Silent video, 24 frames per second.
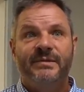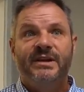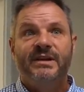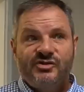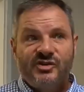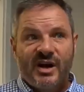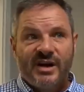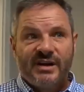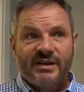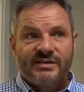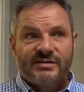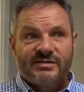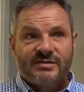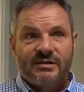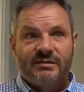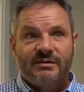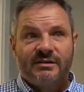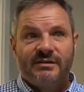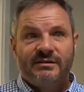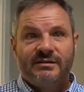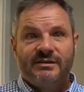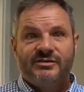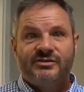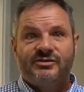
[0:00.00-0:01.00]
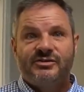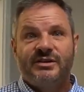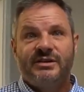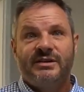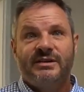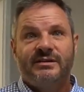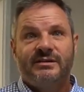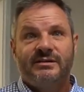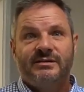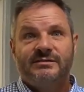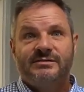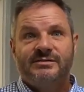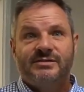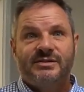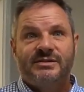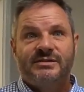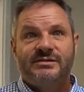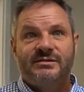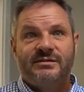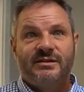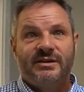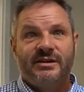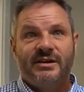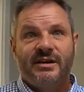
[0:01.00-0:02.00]
Jenna started this year. She's
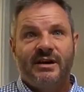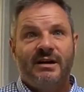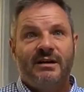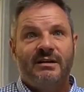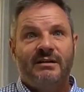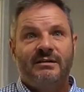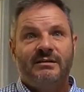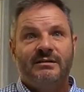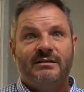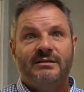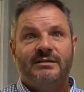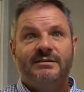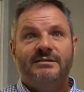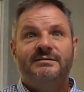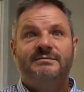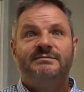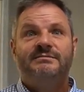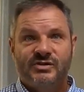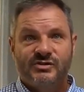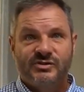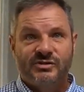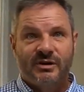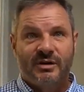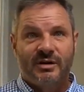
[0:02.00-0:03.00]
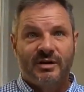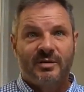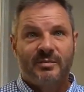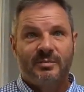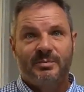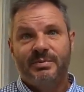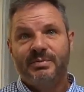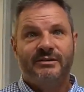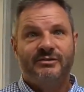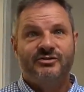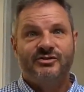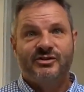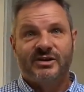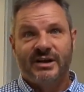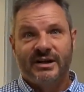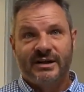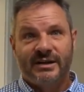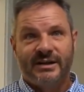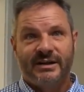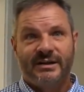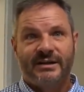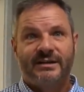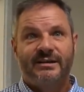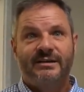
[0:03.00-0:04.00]
the young, sharp,
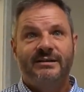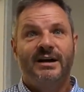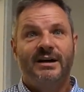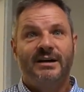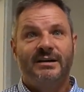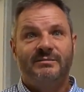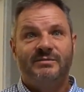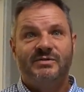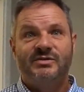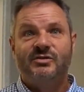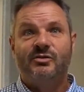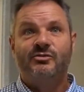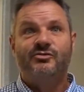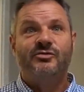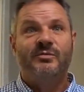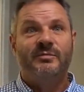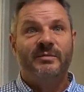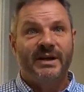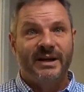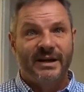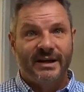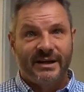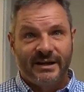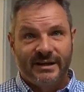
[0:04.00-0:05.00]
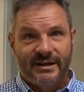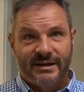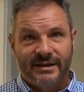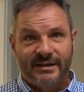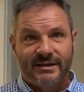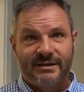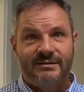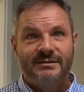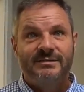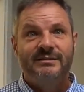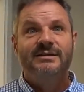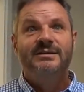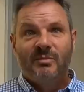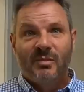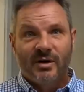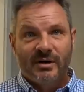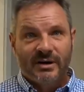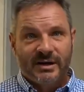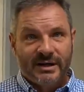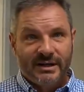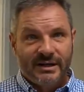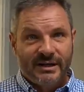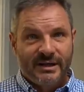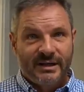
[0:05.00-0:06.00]
energetic, social media,
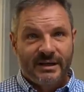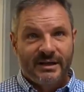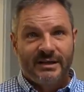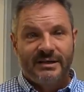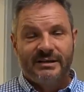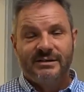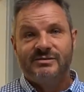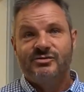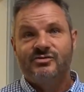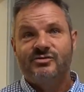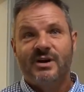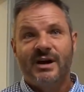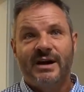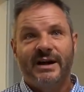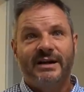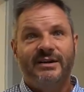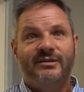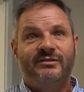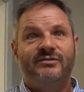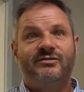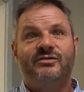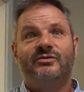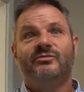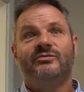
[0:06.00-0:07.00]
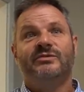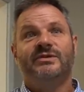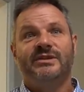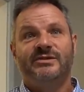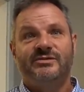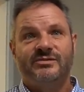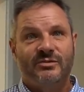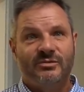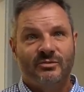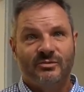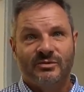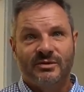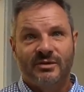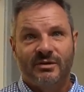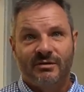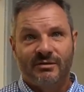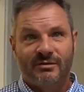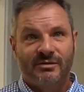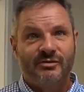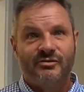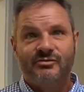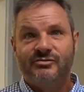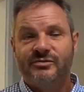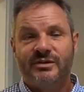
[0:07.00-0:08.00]
marketing, trying to teach an old dog
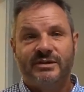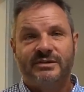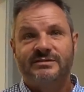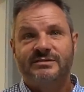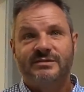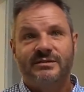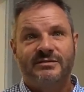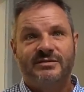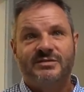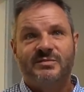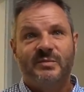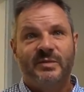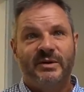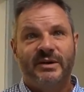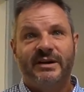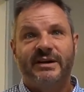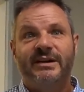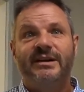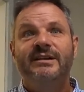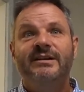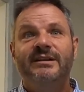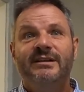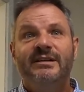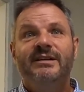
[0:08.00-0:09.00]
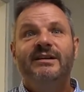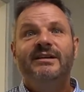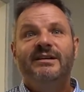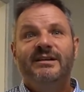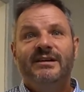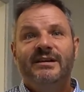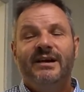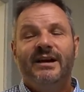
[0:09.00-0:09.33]
new tricks, so to speak. Yeah.